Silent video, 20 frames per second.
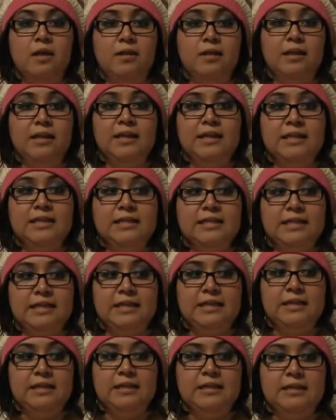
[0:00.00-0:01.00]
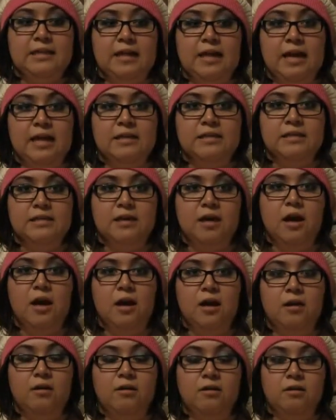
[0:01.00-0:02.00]
The Leontine and
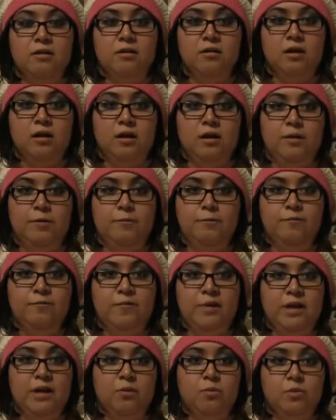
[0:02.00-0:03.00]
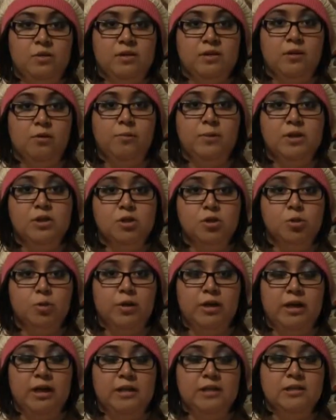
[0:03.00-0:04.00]
Scott video was a little bit
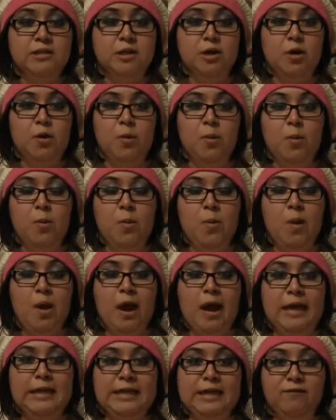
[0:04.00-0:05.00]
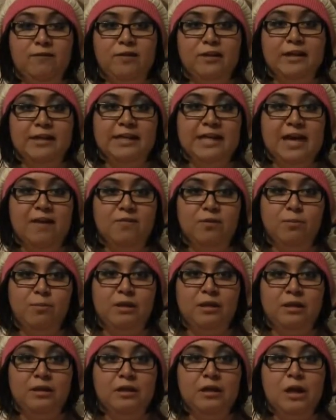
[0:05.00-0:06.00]
short, and so I definitely have to
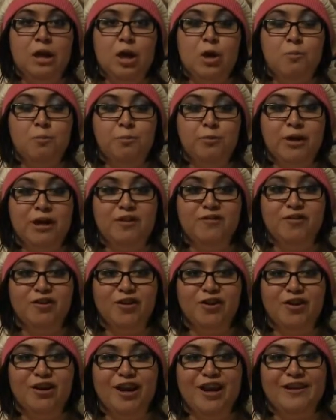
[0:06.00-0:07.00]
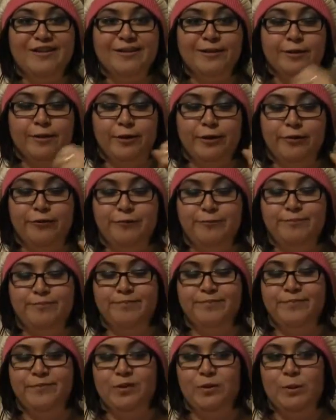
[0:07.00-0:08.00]
be braver and start
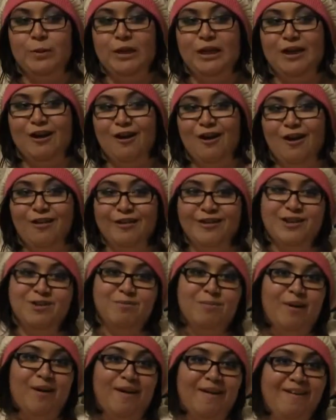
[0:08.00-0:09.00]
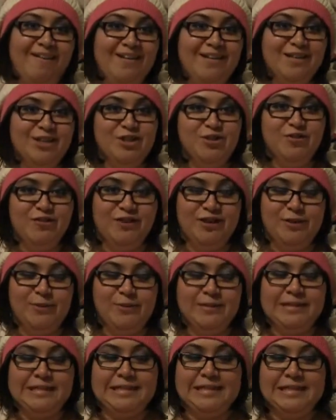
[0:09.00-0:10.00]
doing on-the-spot
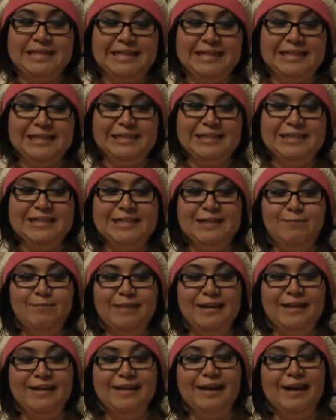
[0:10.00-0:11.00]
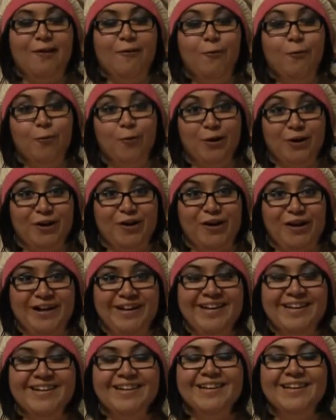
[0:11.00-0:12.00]
interviews, and it's something that I'll work
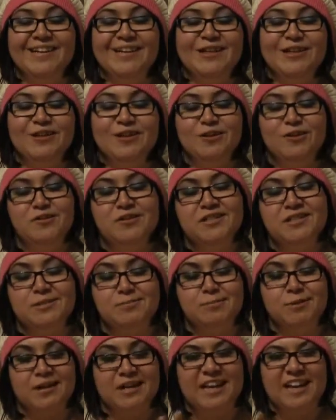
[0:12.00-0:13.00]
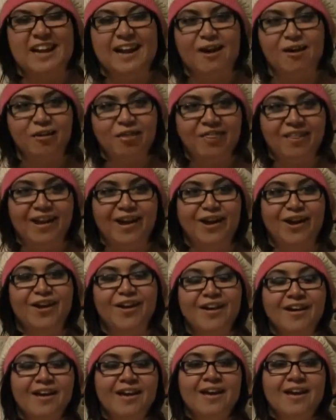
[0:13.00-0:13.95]
on, so just putting that out there.